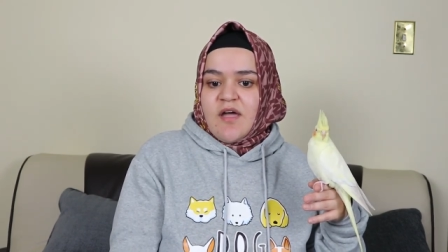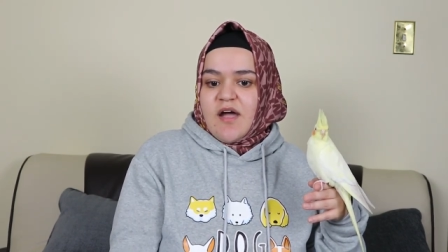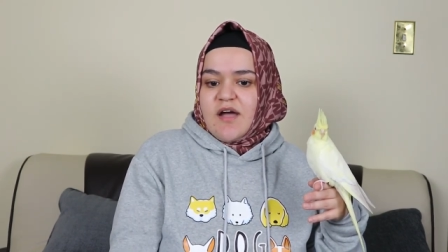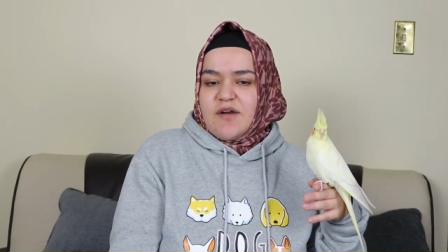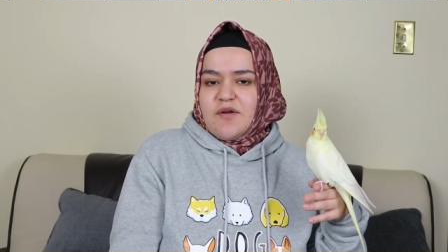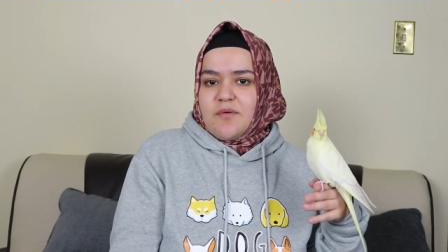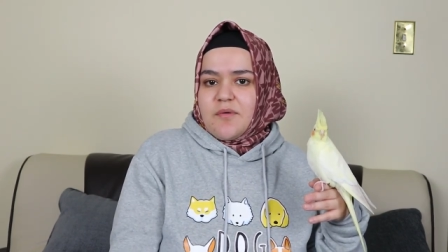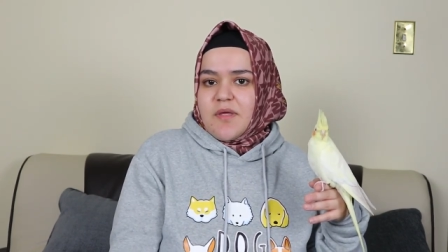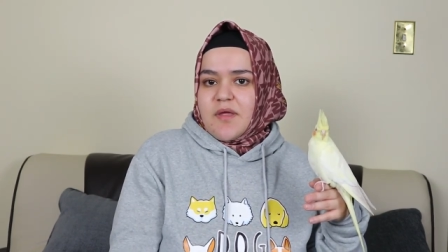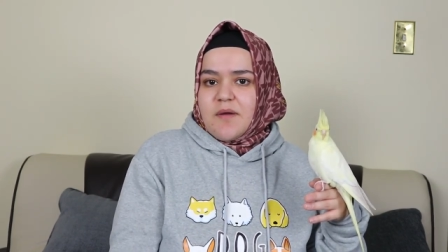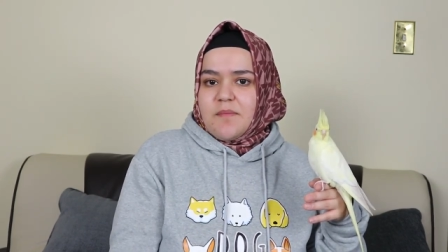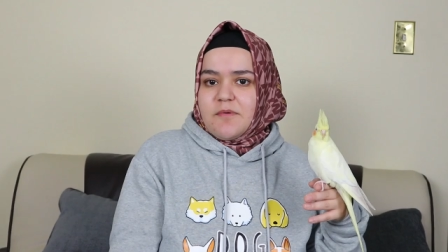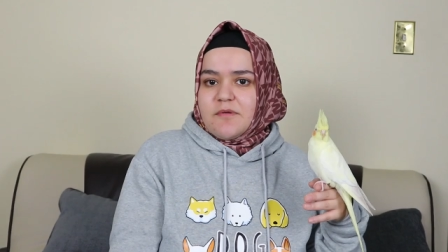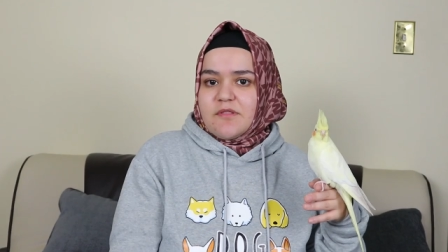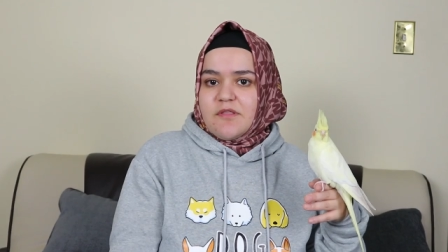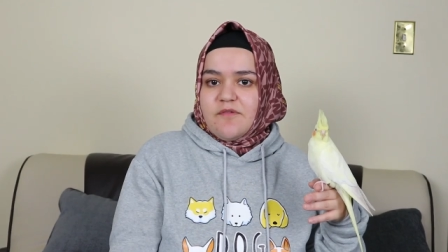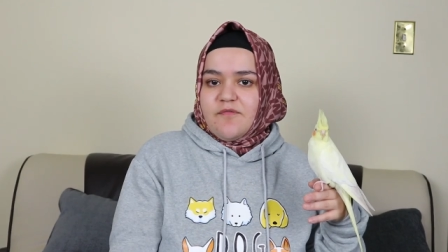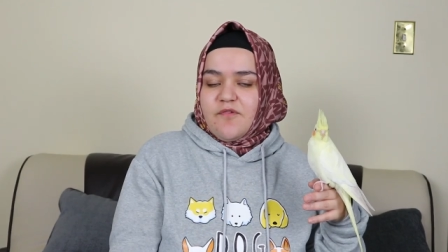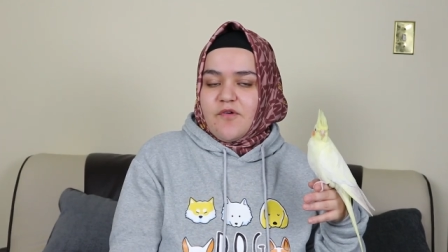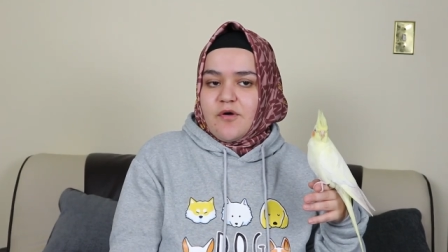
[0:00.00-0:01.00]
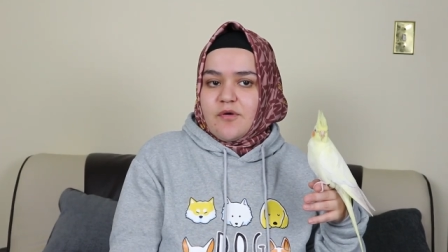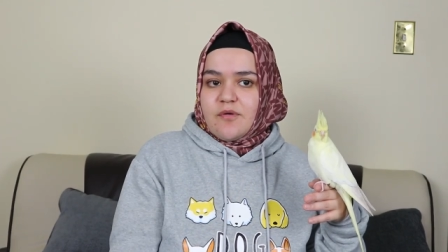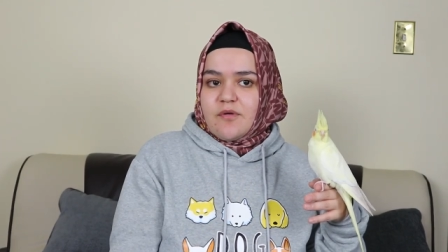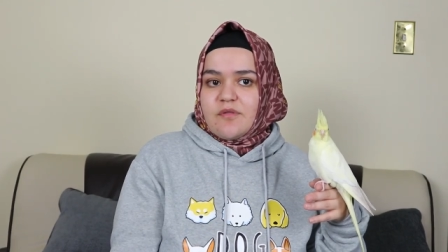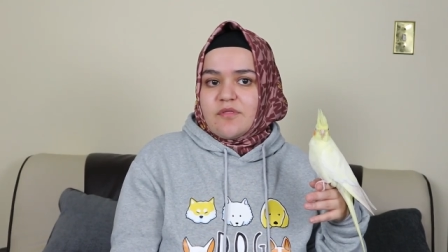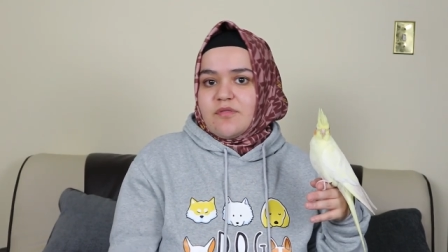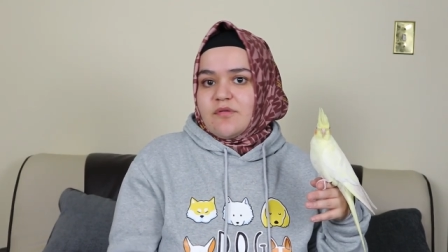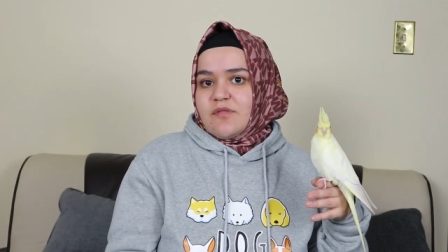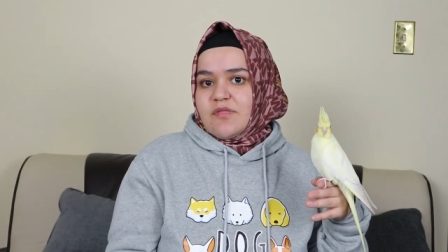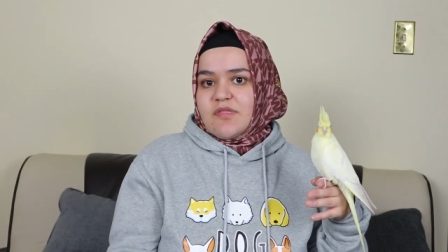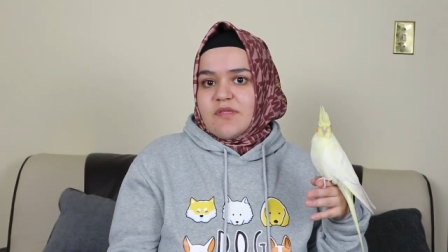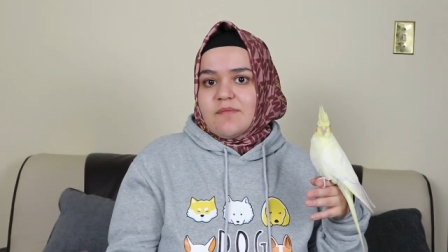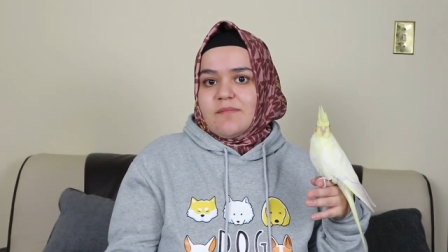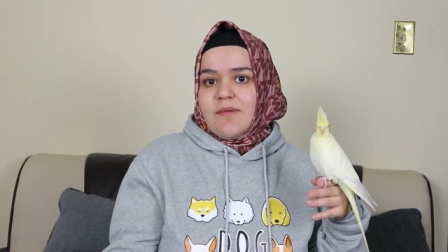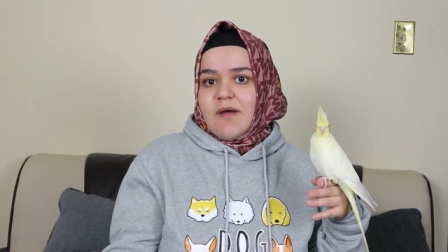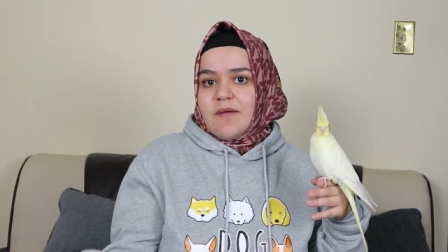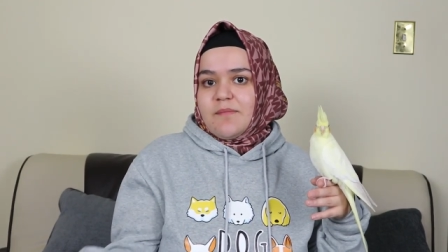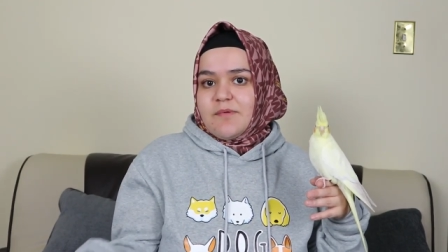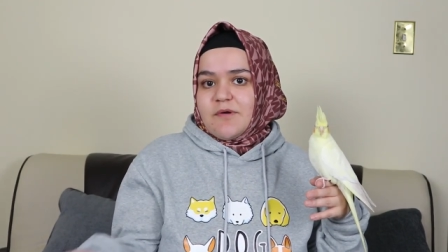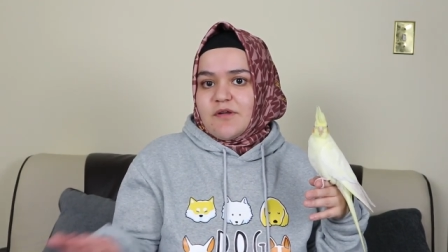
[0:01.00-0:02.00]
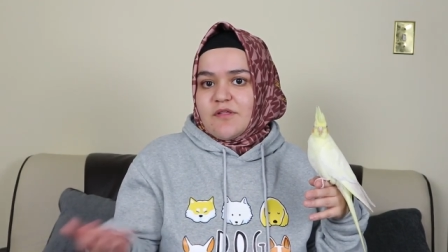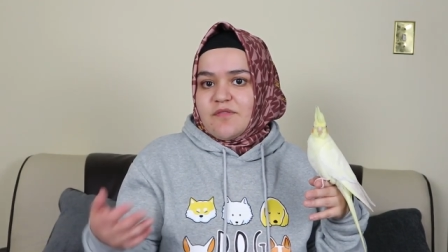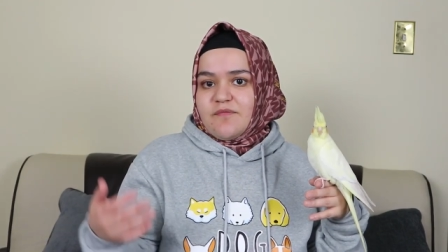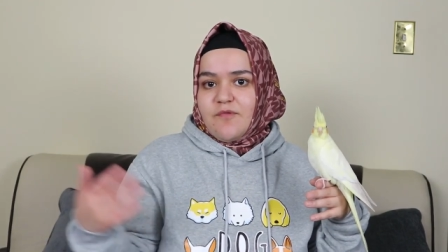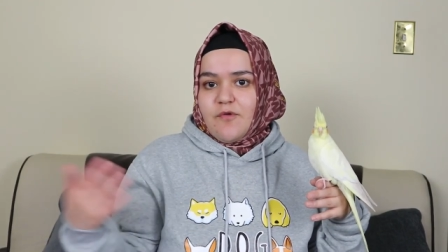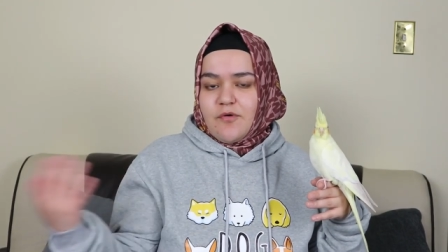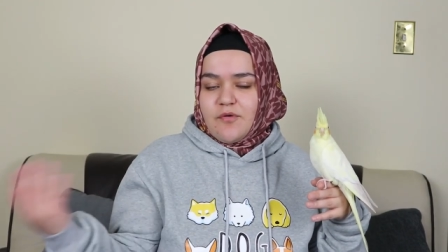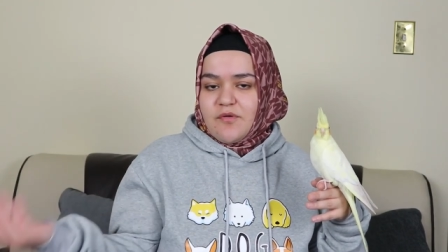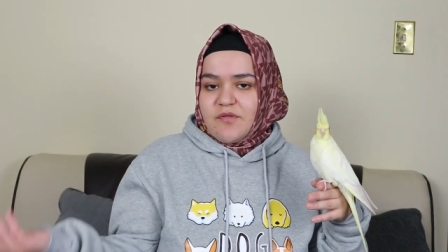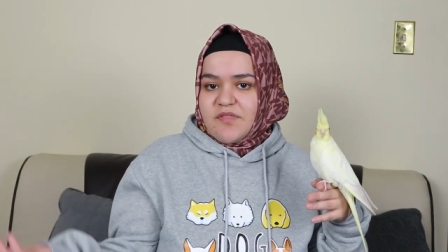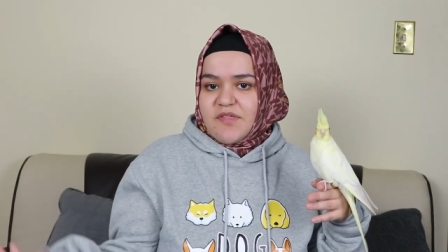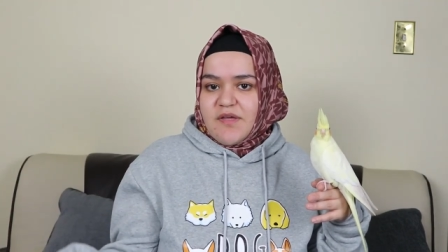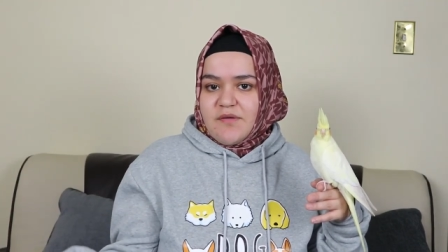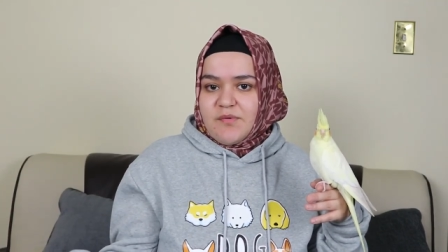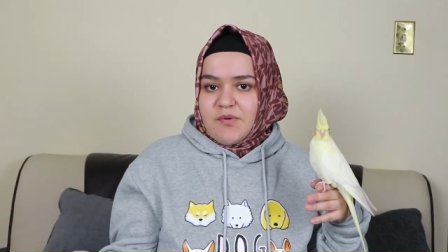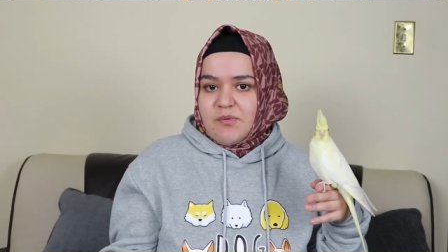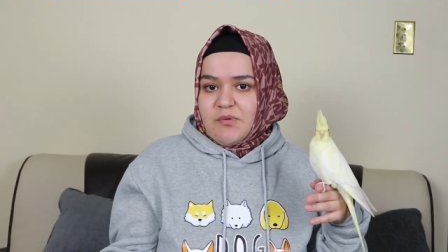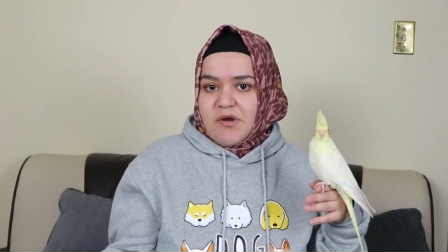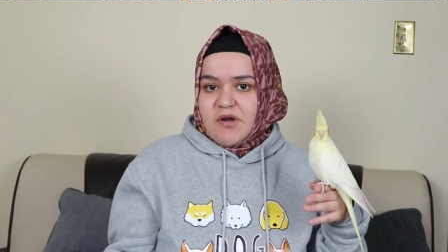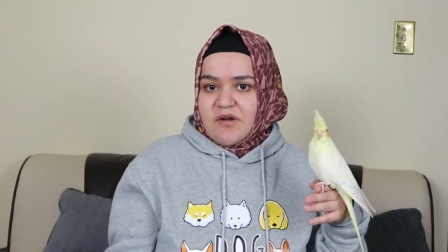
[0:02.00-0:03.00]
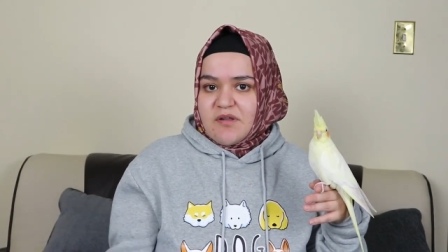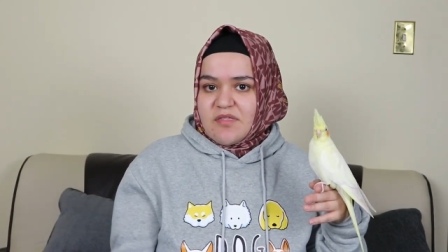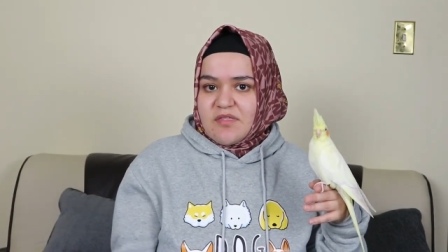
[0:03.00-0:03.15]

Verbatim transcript: I don't care about the photos. You see my birth photos everywhere.